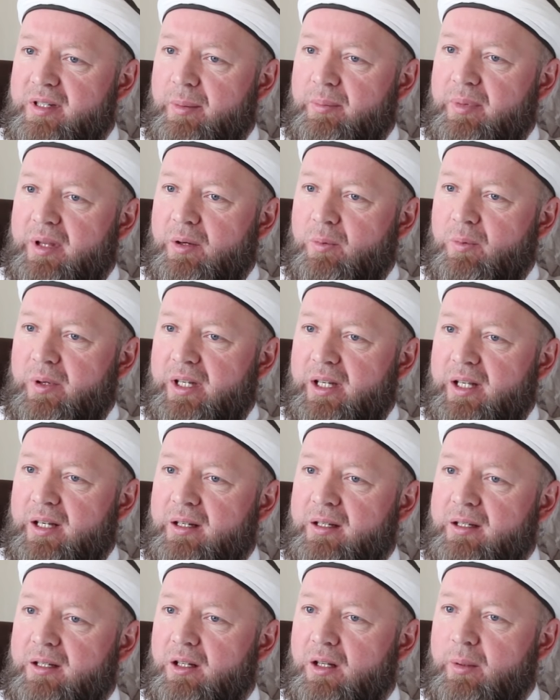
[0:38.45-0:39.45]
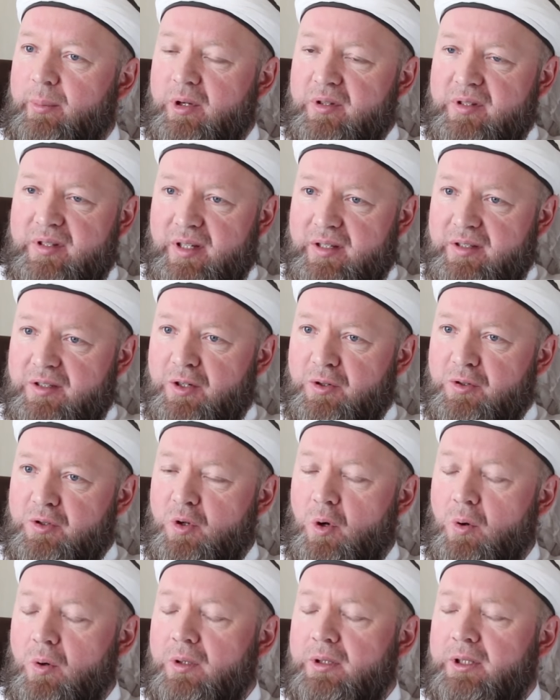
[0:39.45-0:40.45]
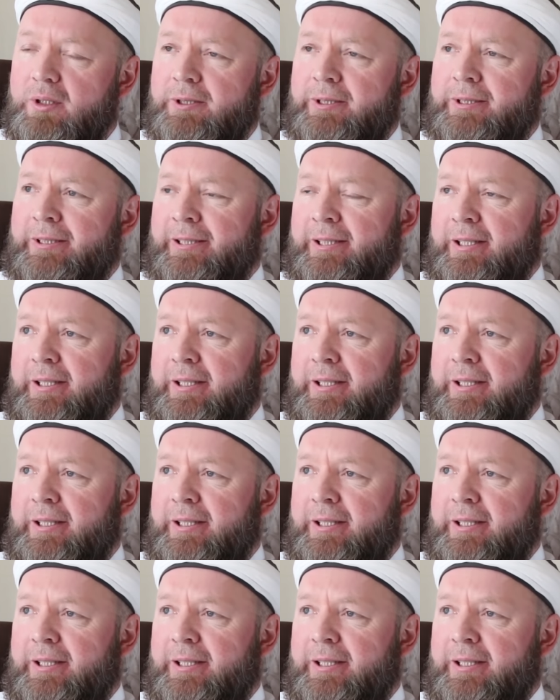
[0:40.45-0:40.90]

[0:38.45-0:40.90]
something we did until about six years old.